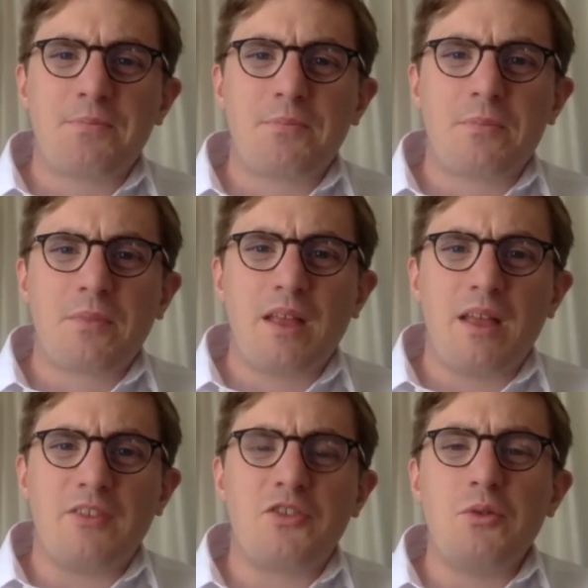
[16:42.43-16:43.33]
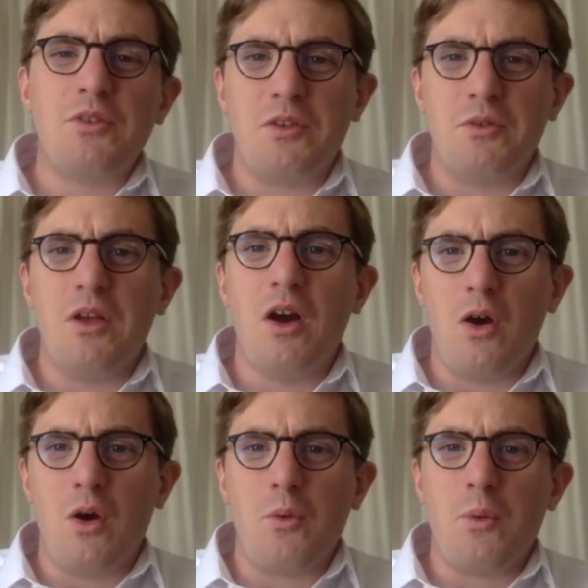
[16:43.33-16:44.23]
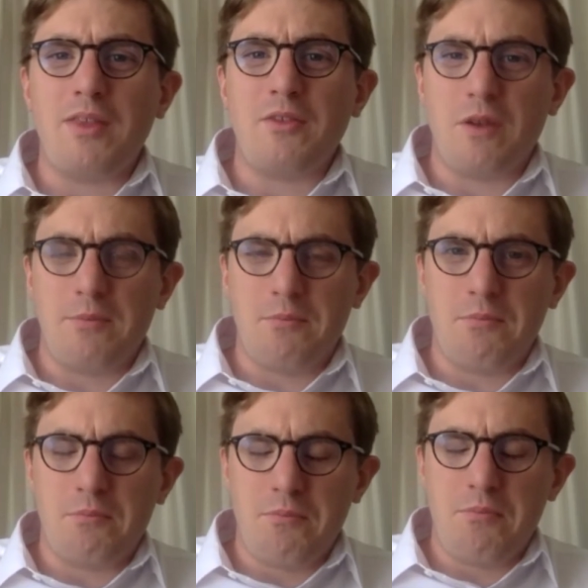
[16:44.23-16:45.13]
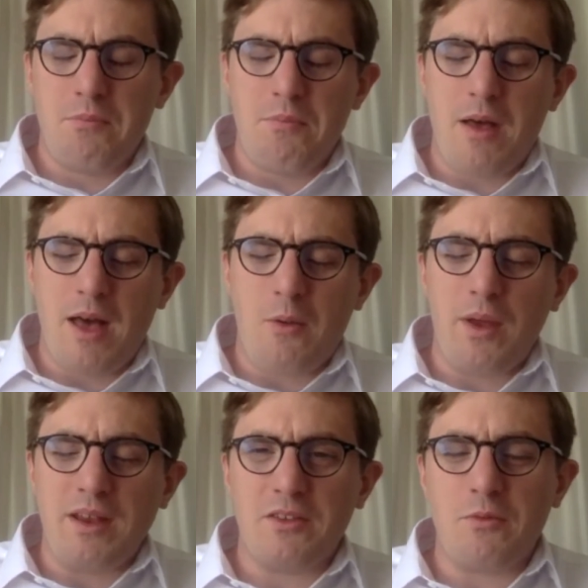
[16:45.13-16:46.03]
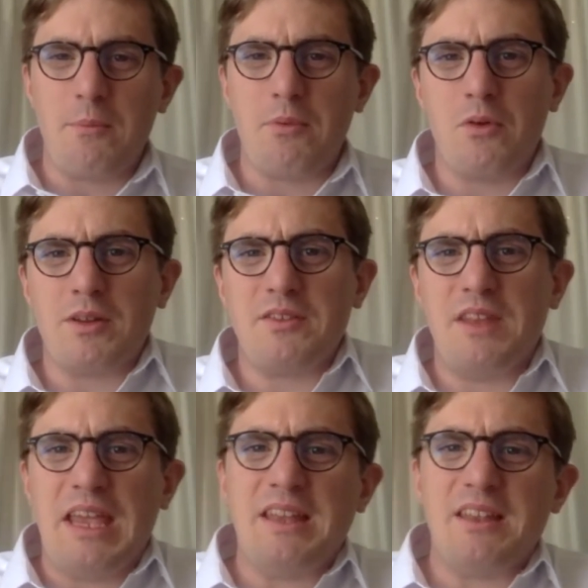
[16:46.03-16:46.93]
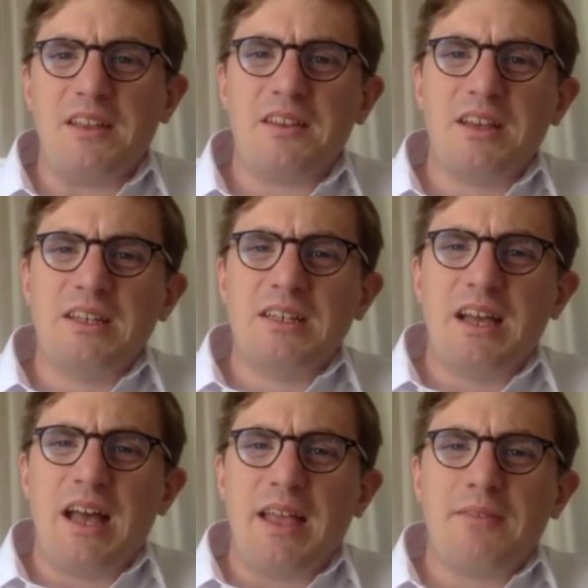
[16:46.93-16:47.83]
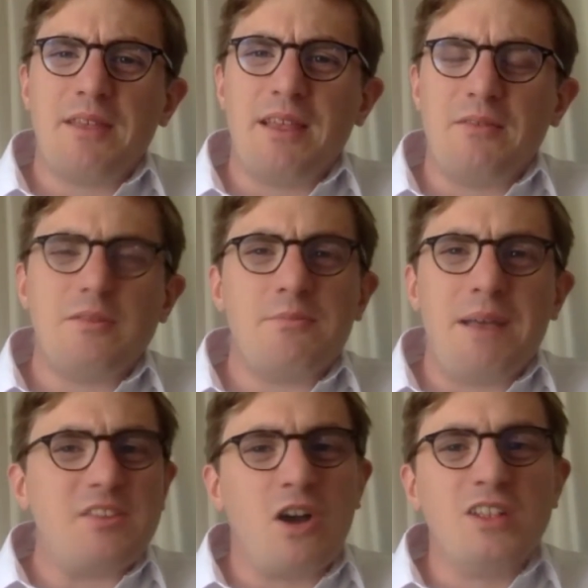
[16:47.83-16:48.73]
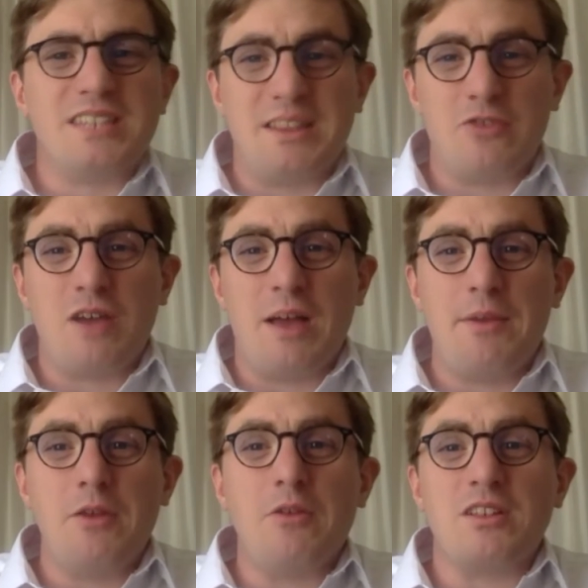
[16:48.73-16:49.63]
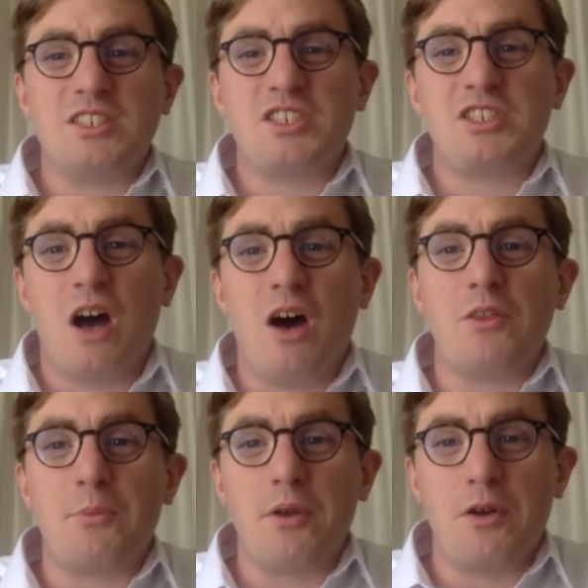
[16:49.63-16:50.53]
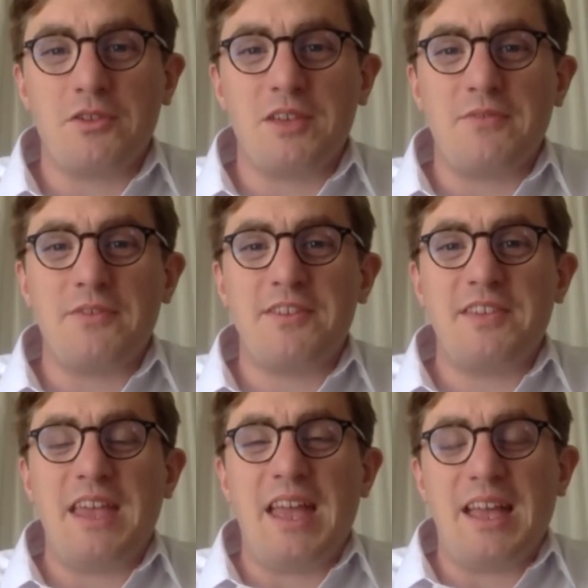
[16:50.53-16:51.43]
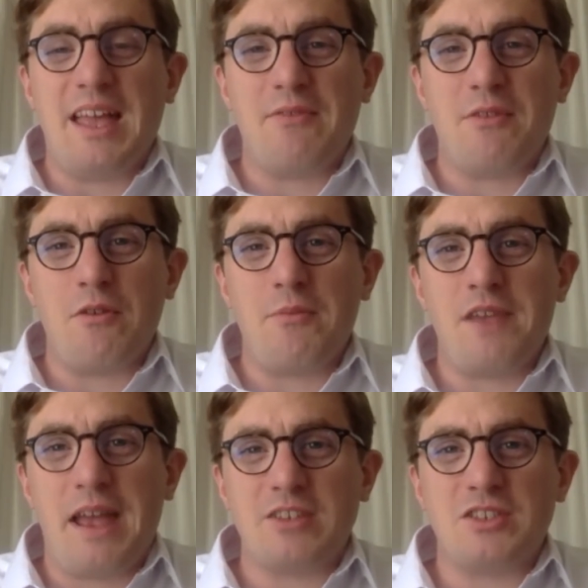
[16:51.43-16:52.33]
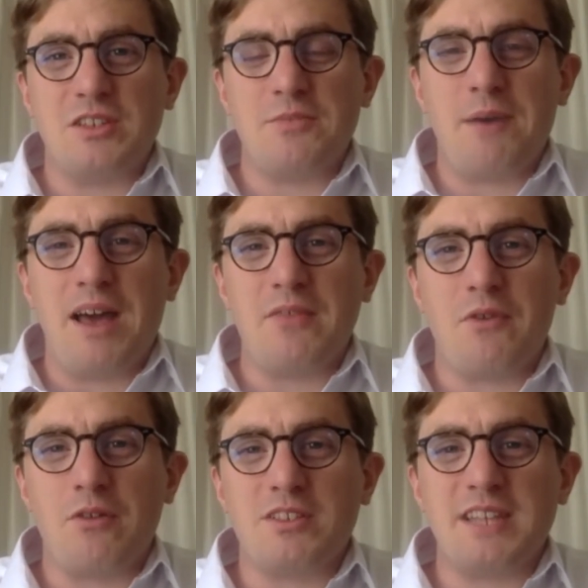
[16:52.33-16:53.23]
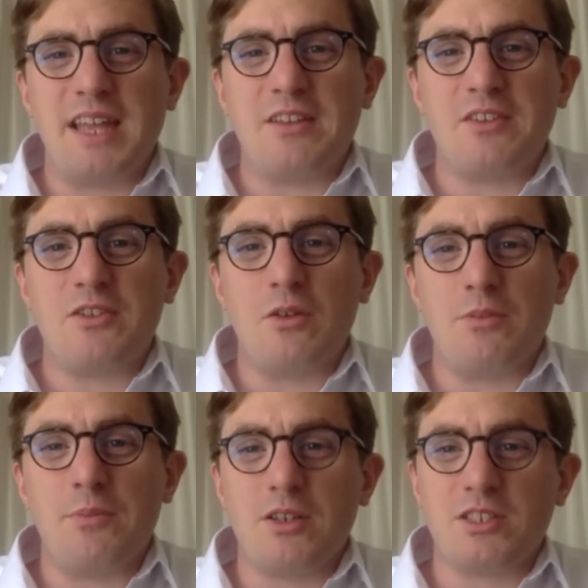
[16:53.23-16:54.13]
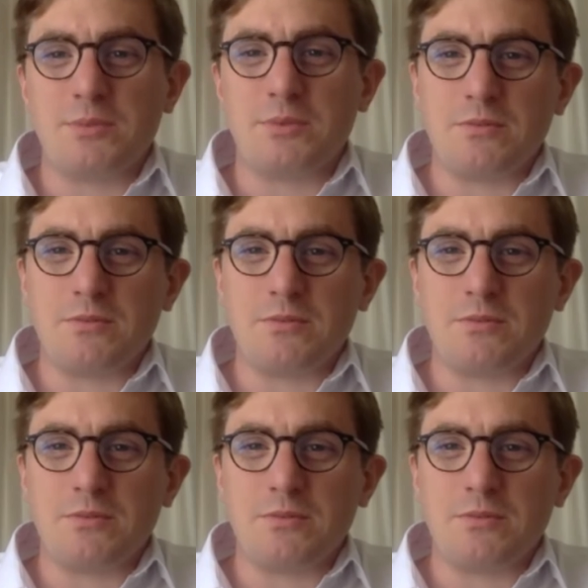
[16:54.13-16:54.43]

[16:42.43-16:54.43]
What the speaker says: As soon as you know whether a witness from abroad is needed, best to contact the tribunal and start the process for seeing if there are objections by the foreign state as soon as possible.